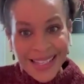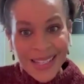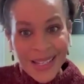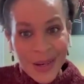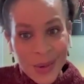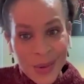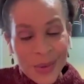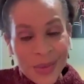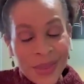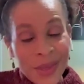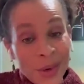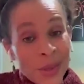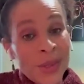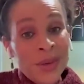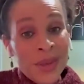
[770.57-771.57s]
So
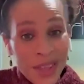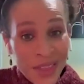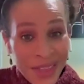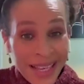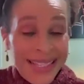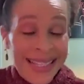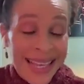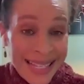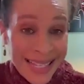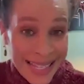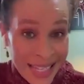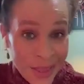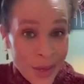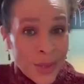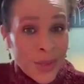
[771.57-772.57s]
those are the things I
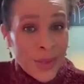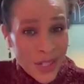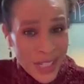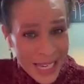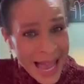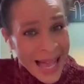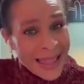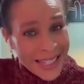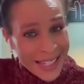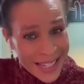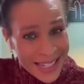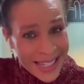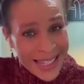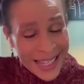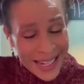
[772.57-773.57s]
see. Those are
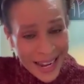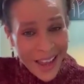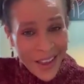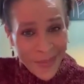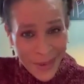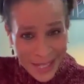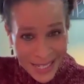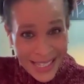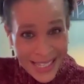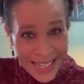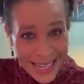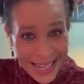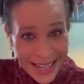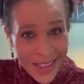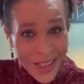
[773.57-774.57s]
challenges that I've been
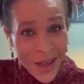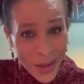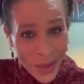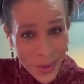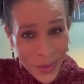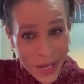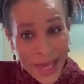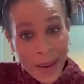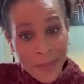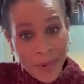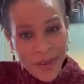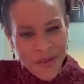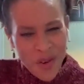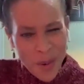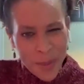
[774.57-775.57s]
seeing along the way, that
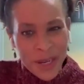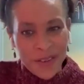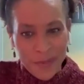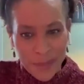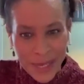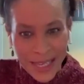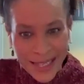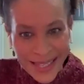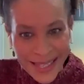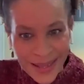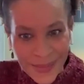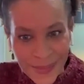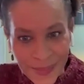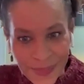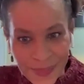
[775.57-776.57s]
performative piece.